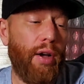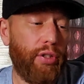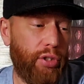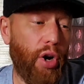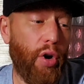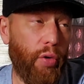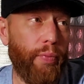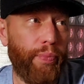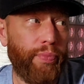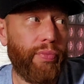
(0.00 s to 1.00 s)
So,
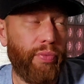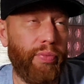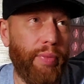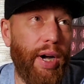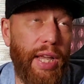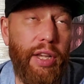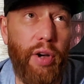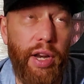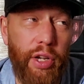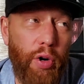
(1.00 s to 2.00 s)
but he
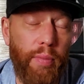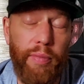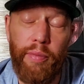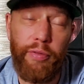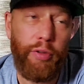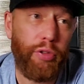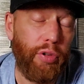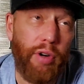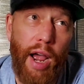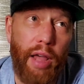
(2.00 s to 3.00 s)
caught
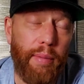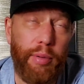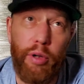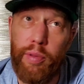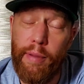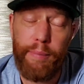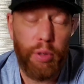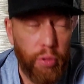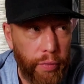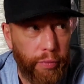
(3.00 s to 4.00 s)
Fundora out of the blue with a
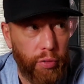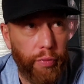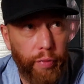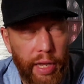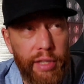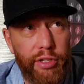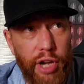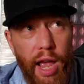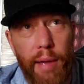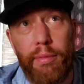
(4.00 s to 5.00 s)
beautiful feint
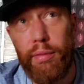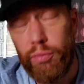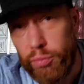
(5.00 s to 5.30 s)
jab,